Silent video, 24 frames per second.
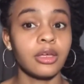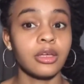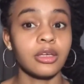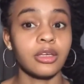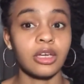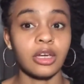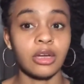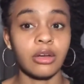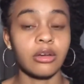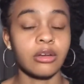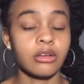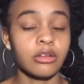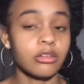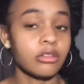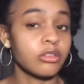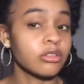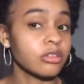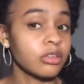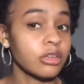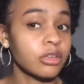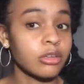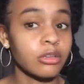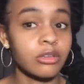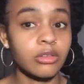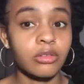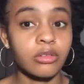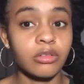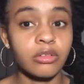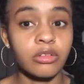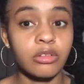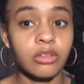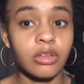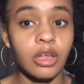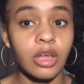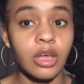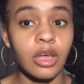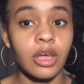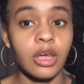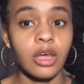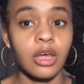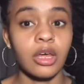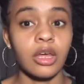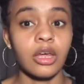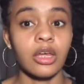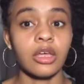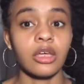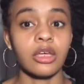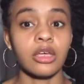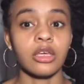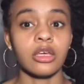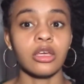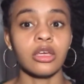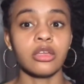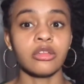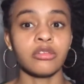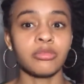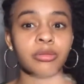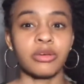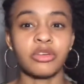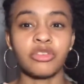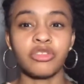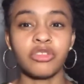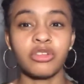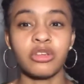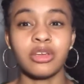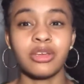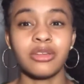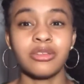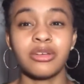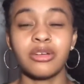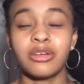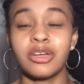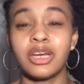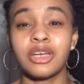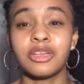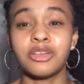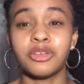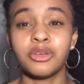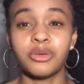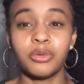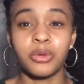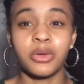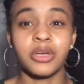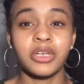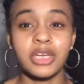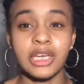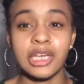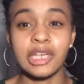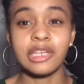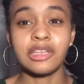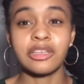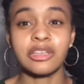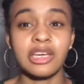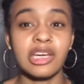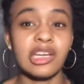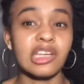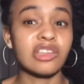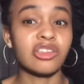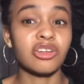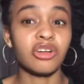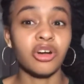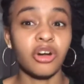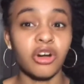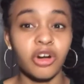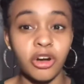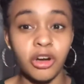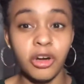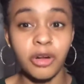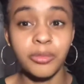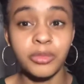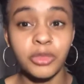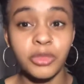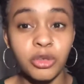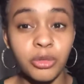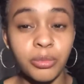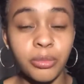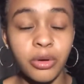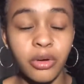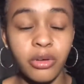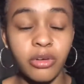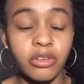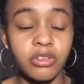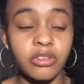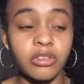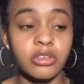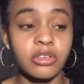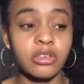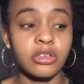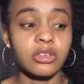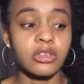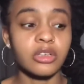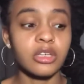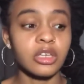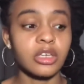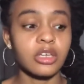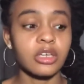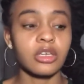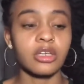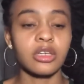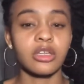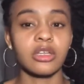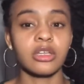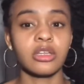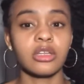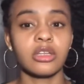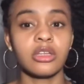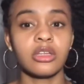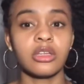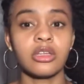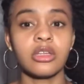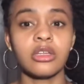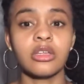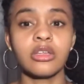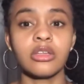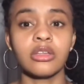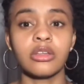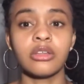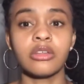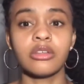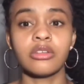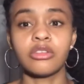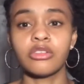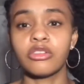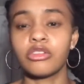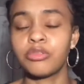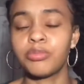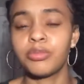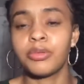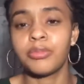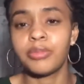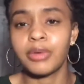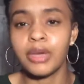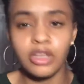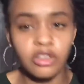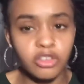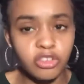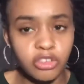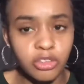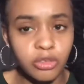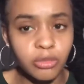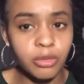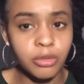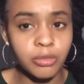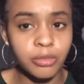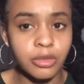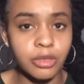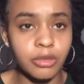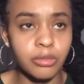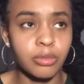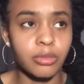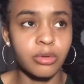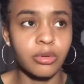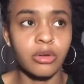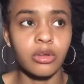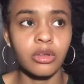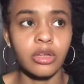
carry themselves, especially if they're not doing anything to harm you personally. Just be patient with people.